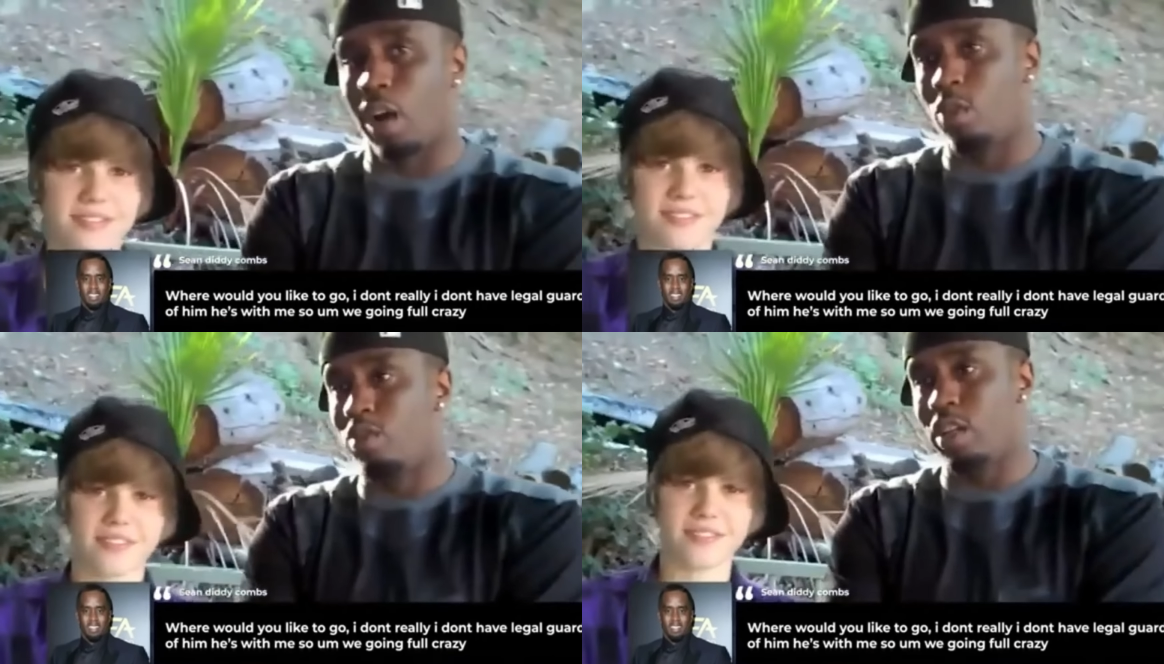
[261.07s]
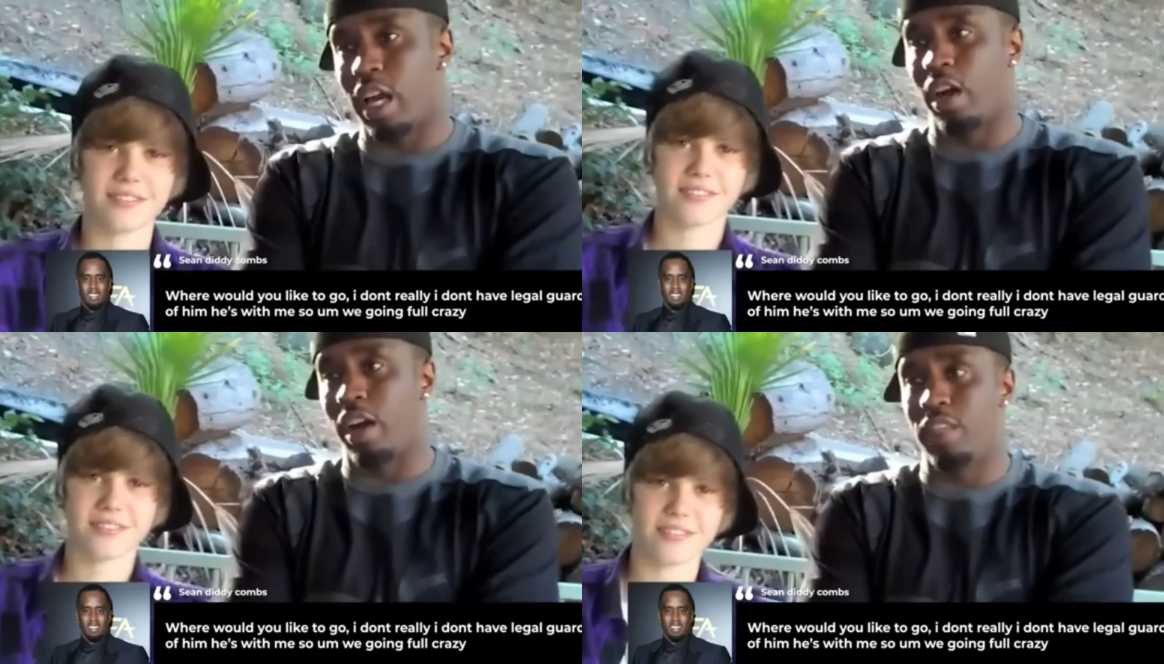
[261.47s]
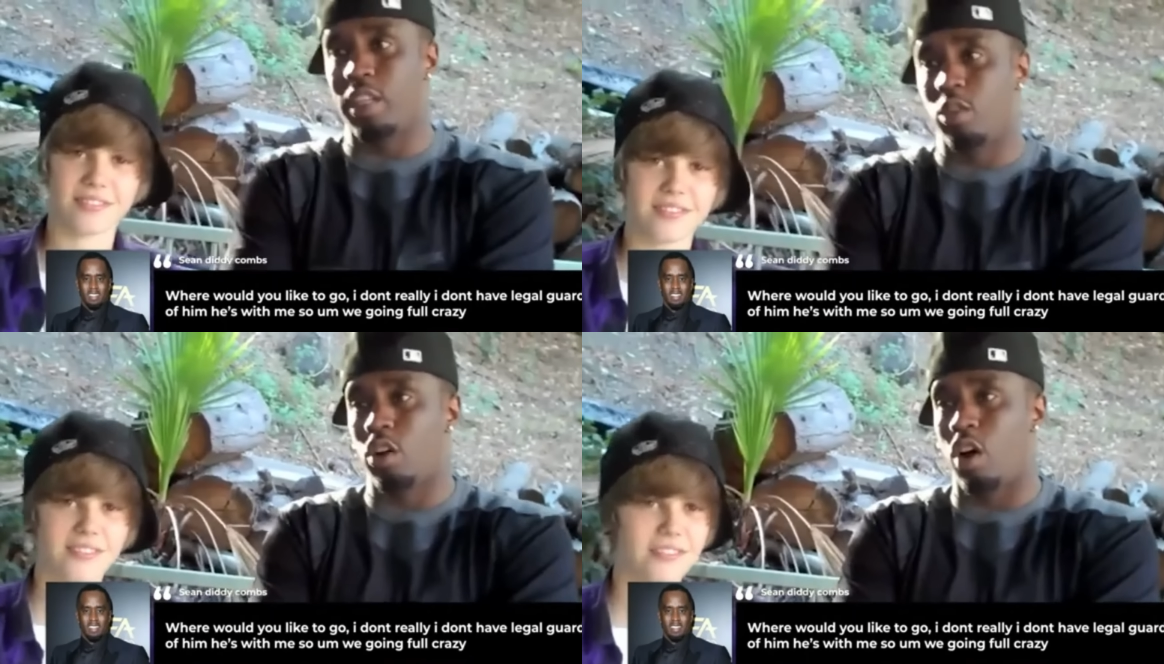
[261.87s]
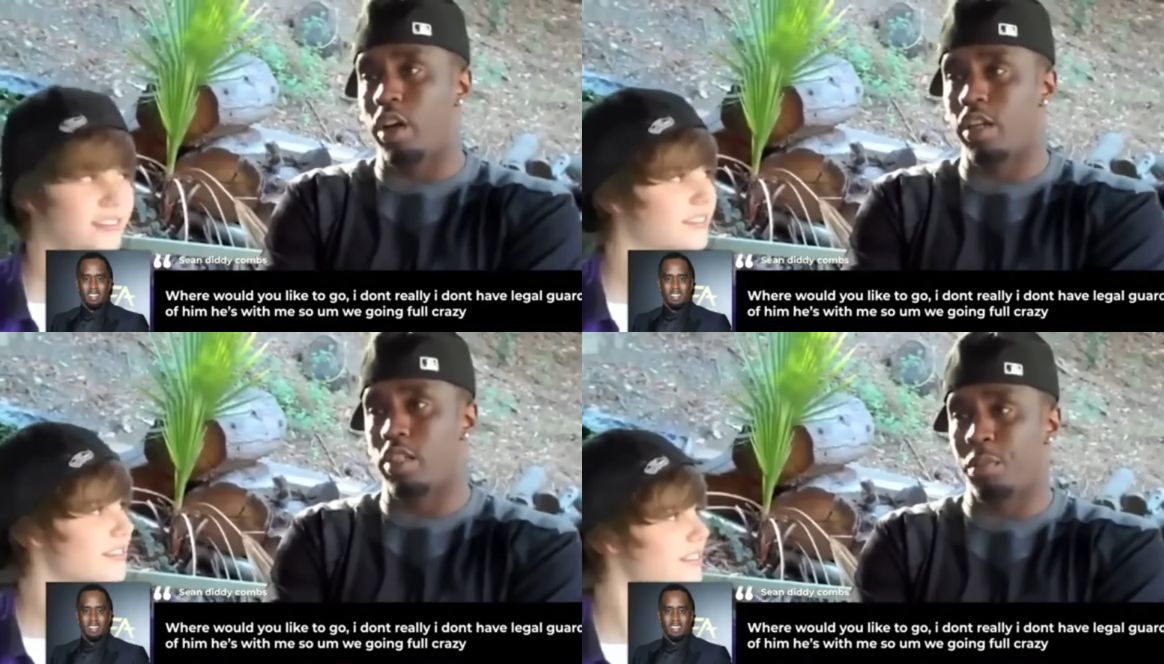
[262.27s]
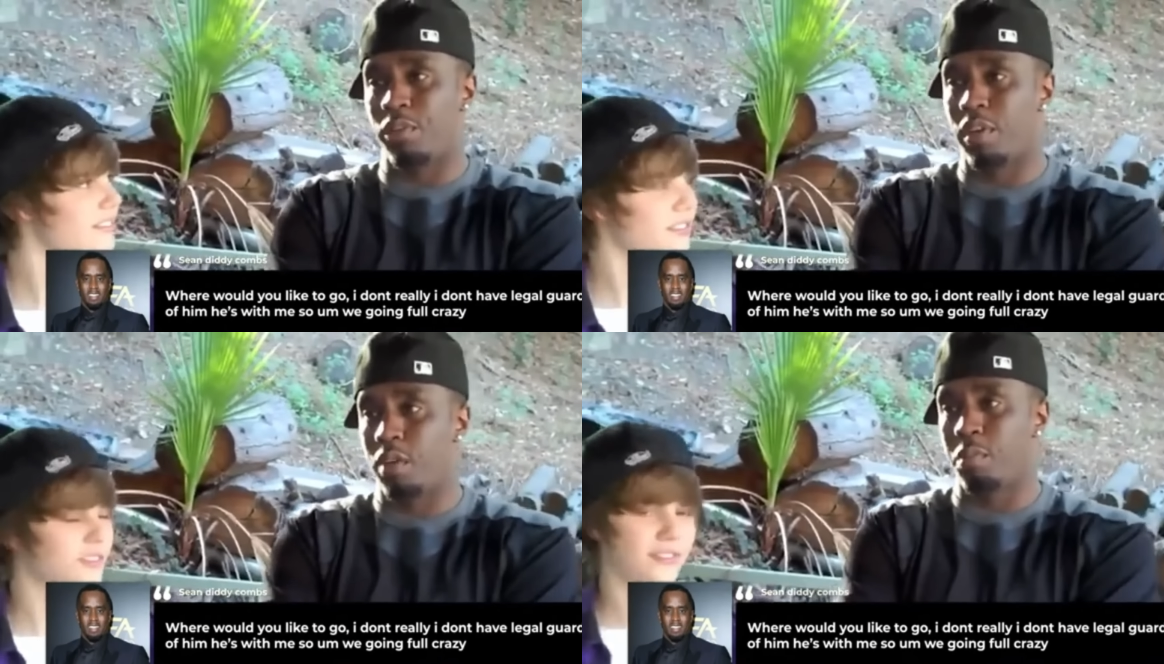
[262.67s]
Speaker 1: I don't really, I don't have legal guardianship
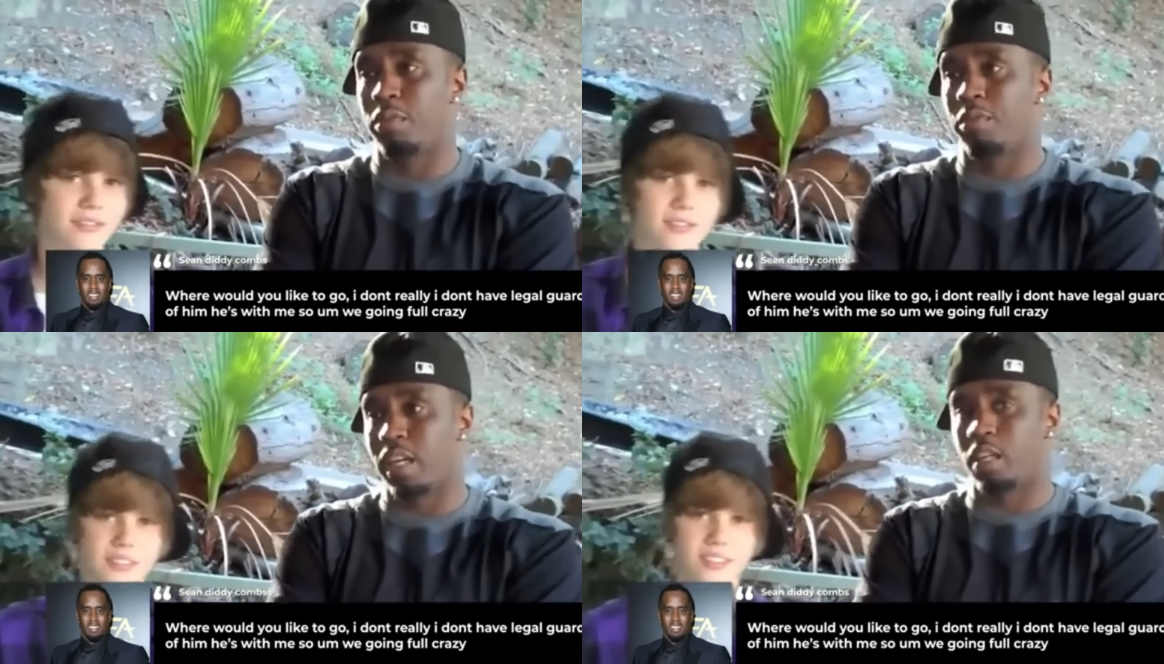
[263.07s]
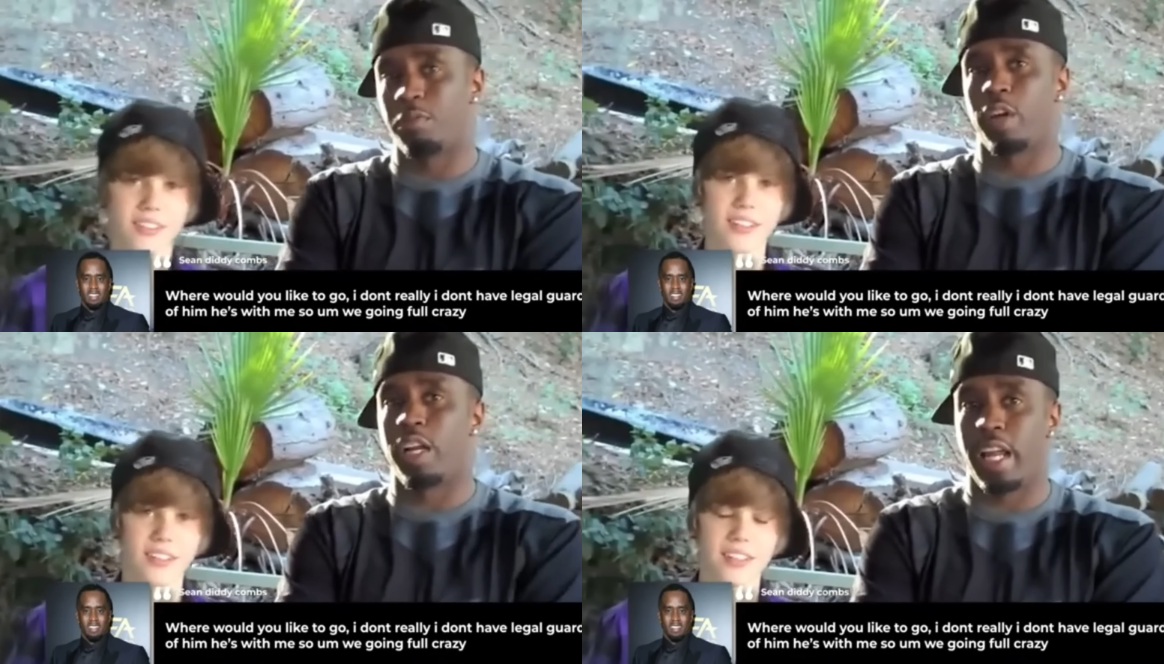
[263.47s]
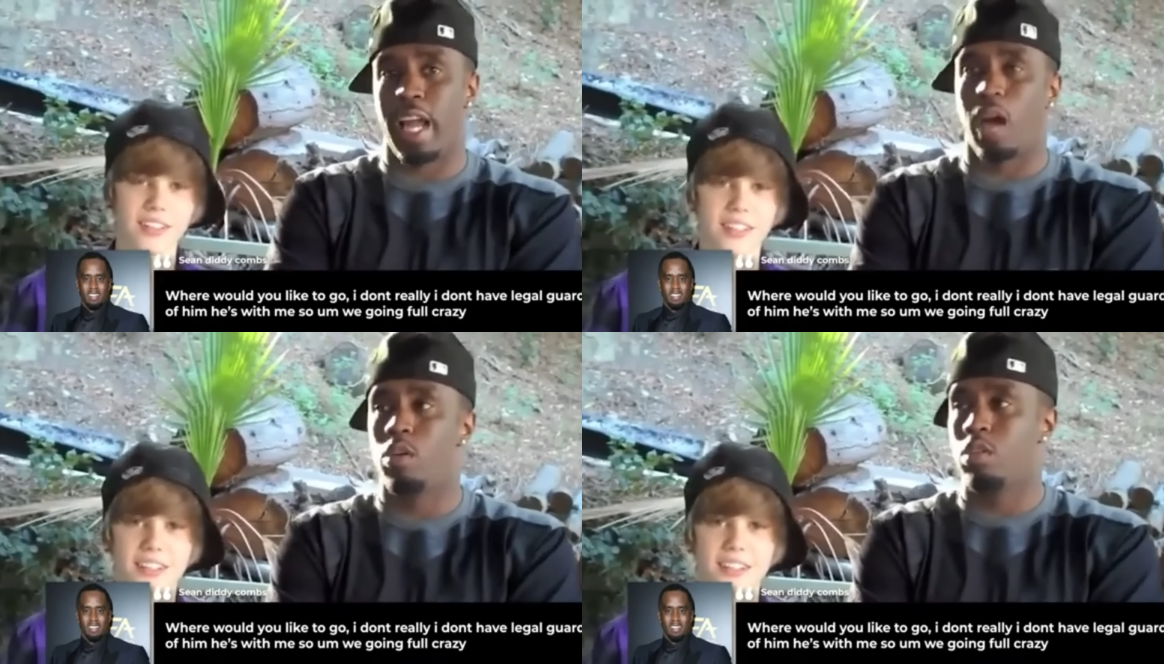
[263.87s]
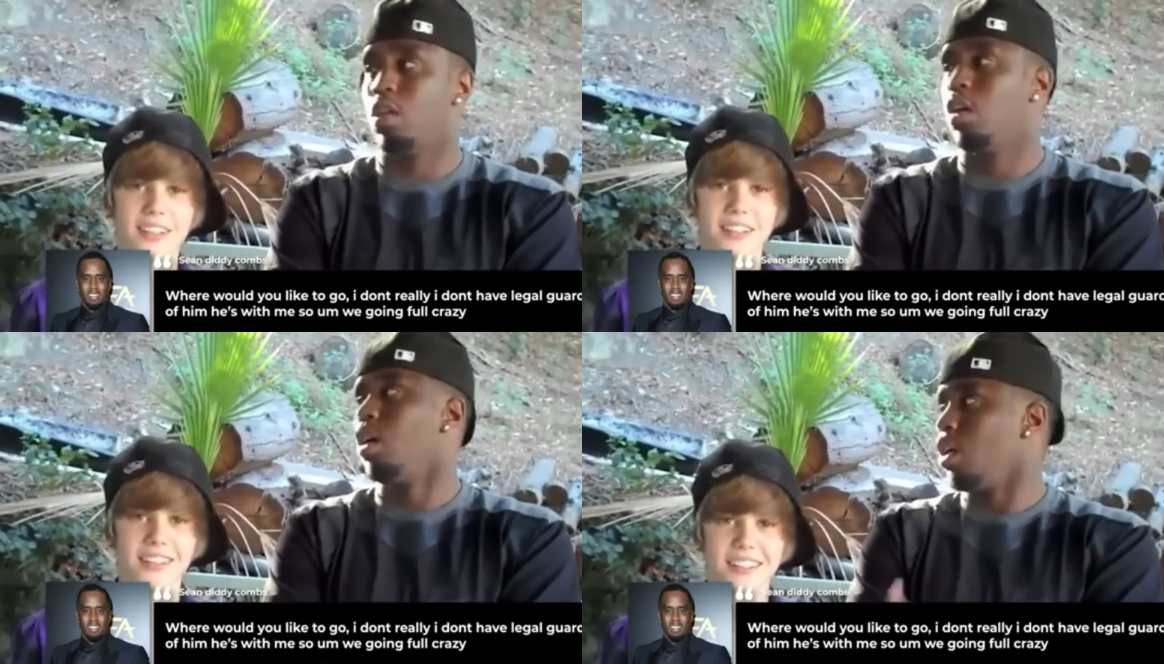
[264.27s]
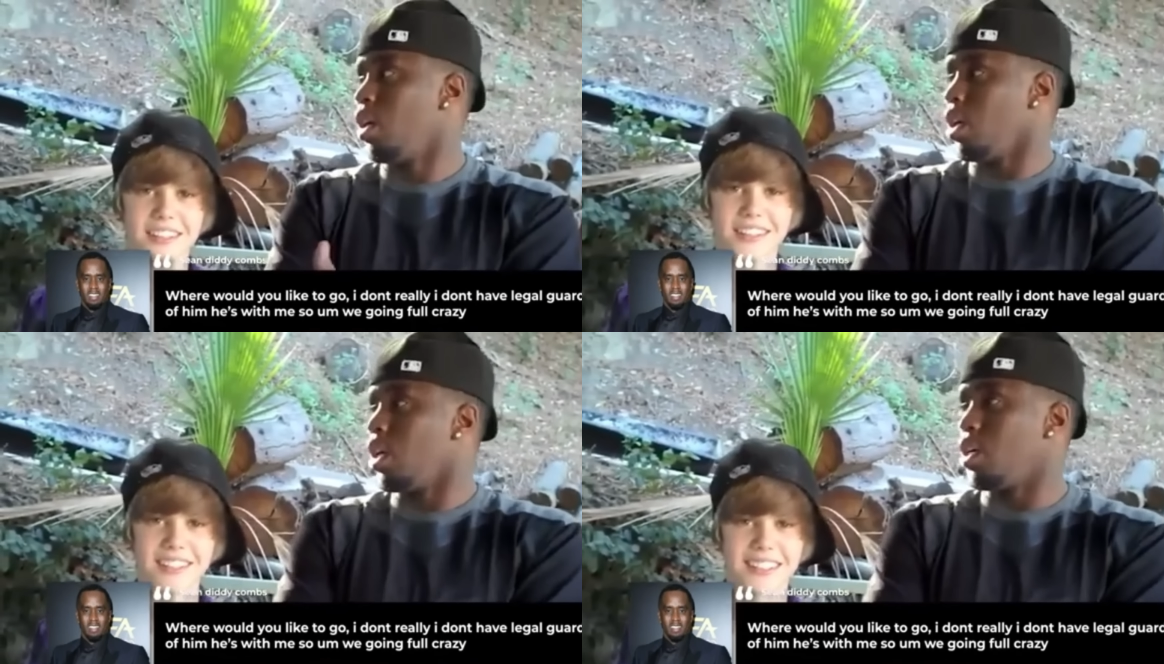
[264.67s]
of him, but for the next 48 hours,
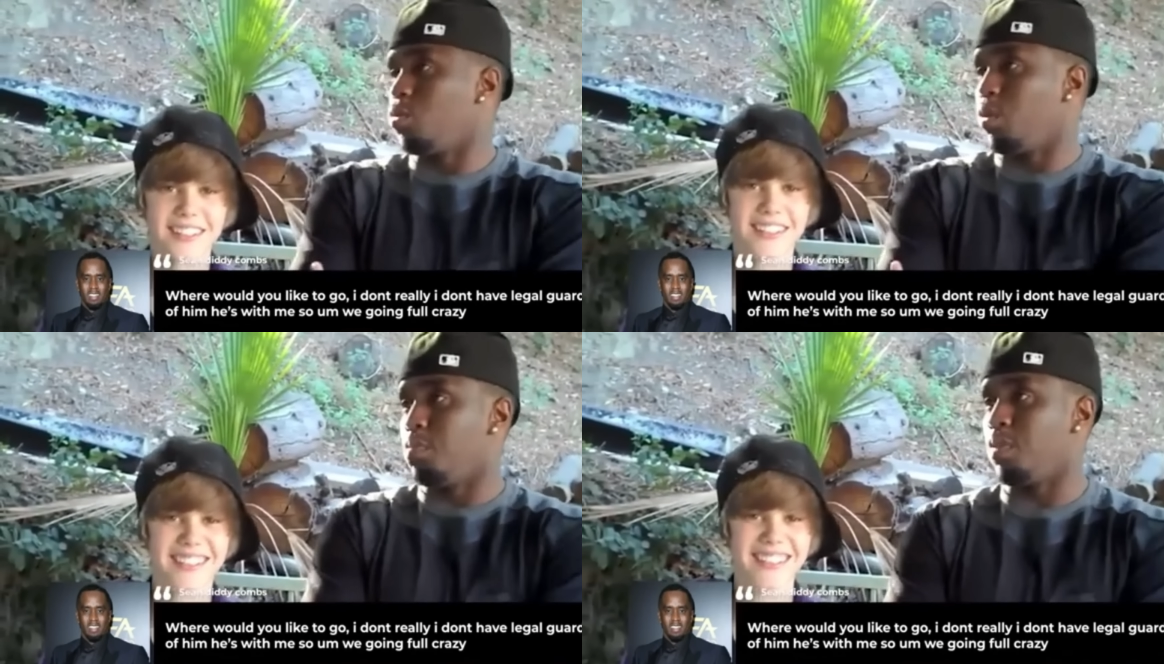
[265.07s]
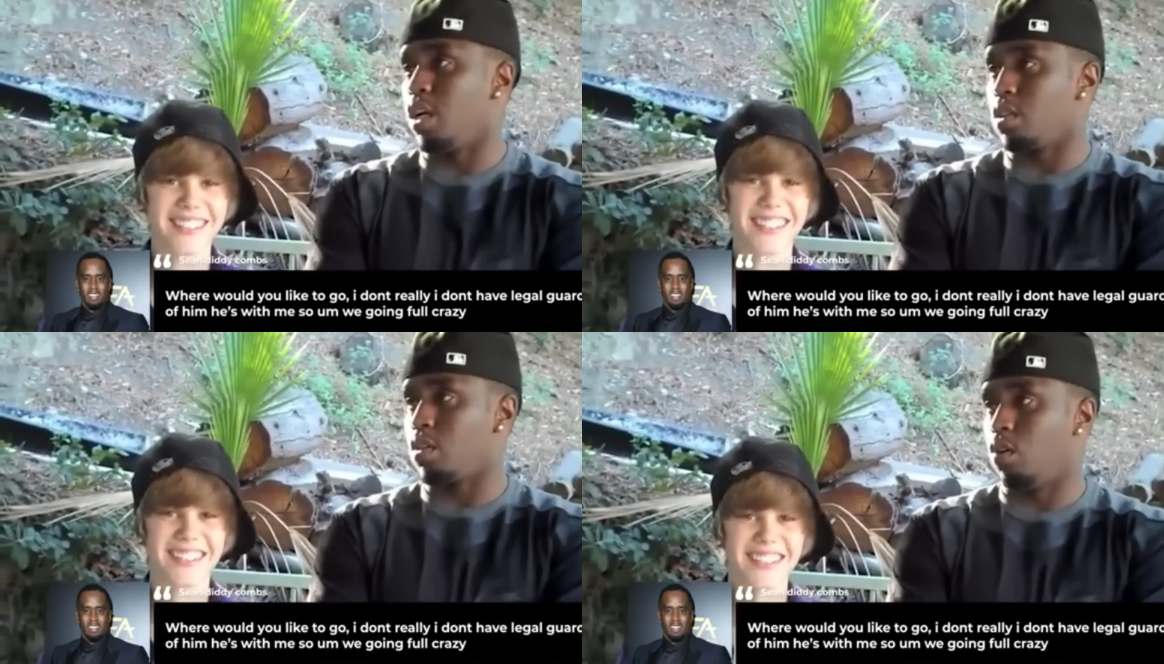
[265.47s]
he's with me.